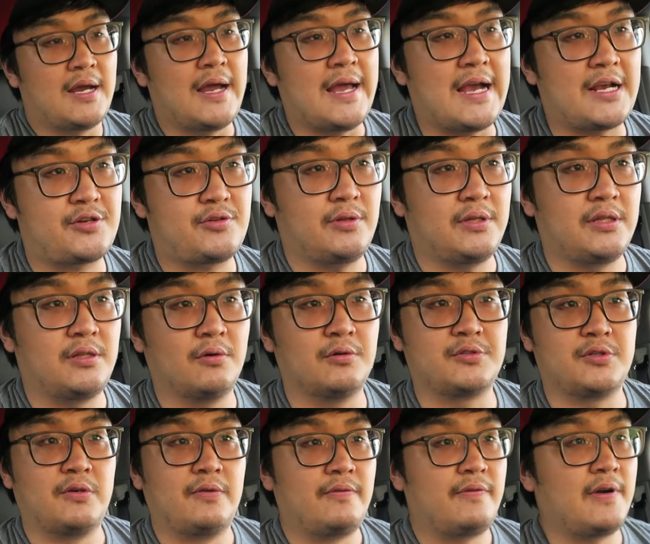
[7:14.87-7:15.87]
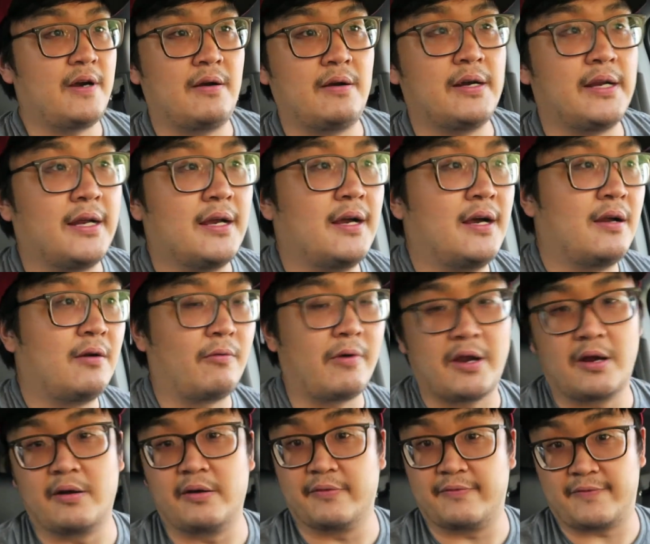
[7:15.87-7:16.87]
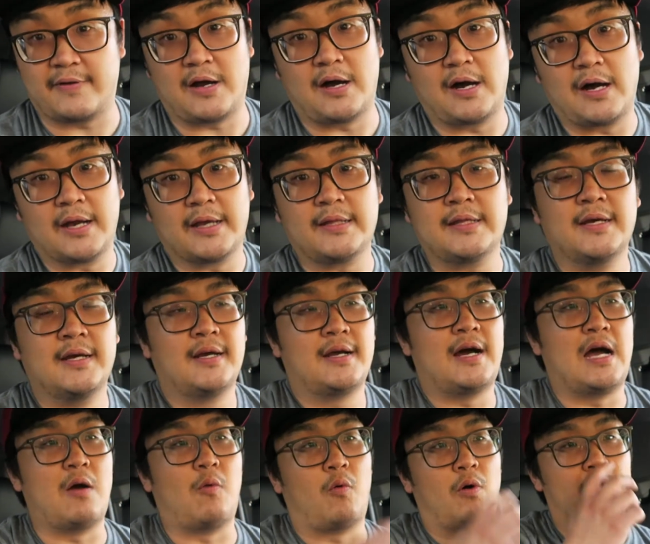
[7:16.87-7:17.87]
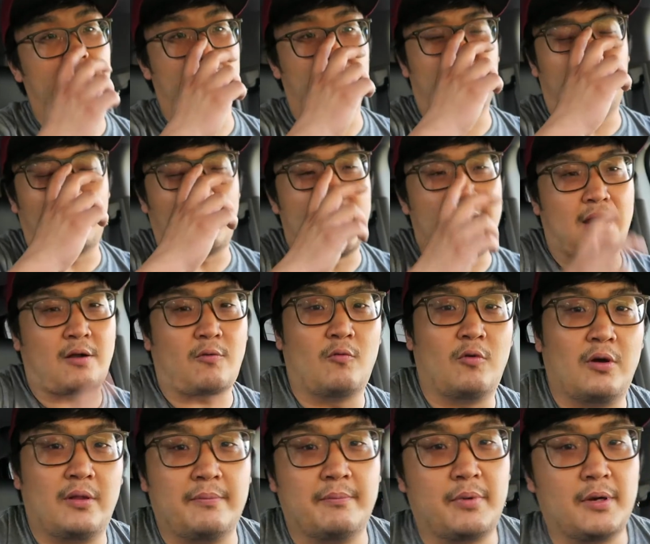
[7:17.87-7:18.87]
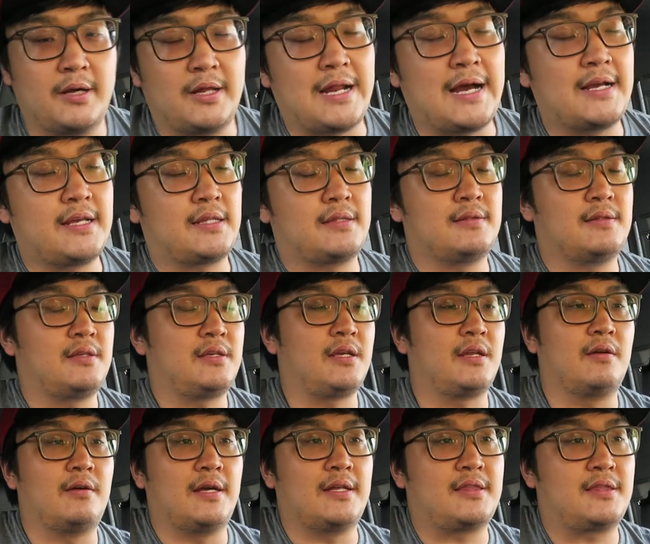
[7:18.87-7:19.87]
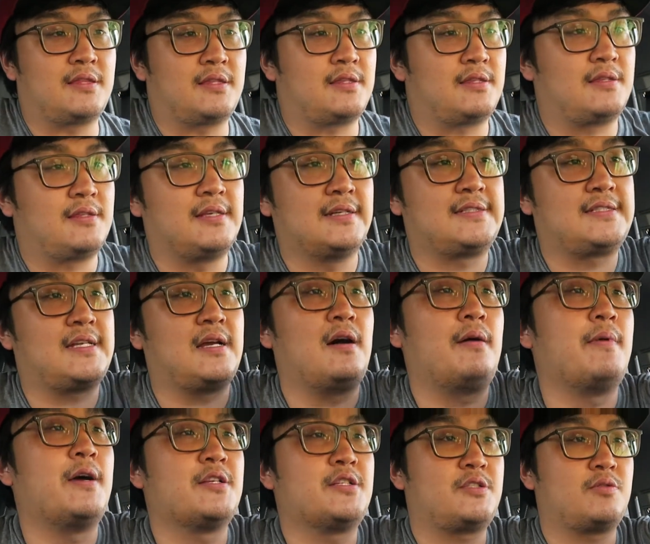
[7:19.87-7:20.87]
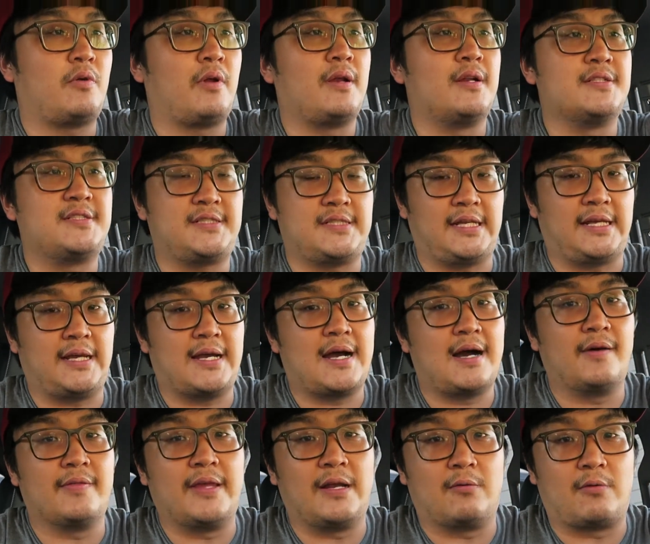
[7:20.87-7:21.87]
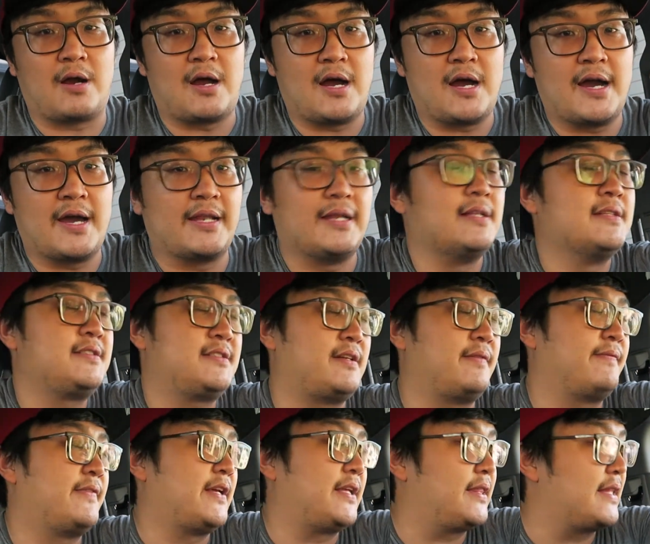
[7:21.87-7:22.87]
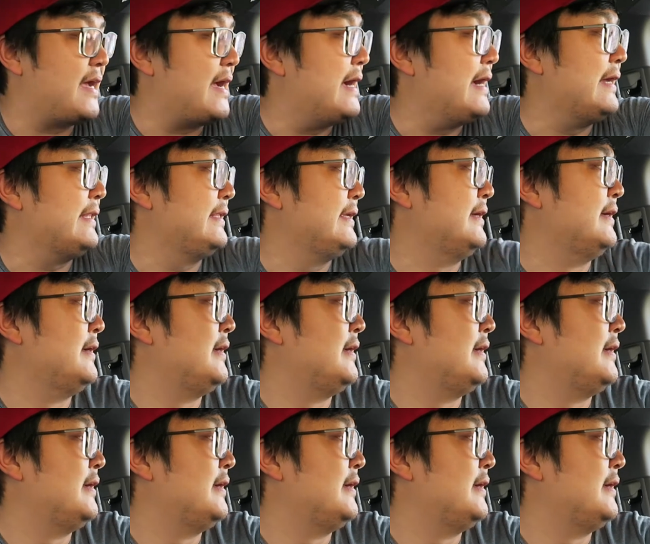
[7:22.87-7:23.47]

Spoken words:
Actually, those were very rare to find. I wanted a black one, but you know, at this time I just wanted to see how they ride and stuff like that.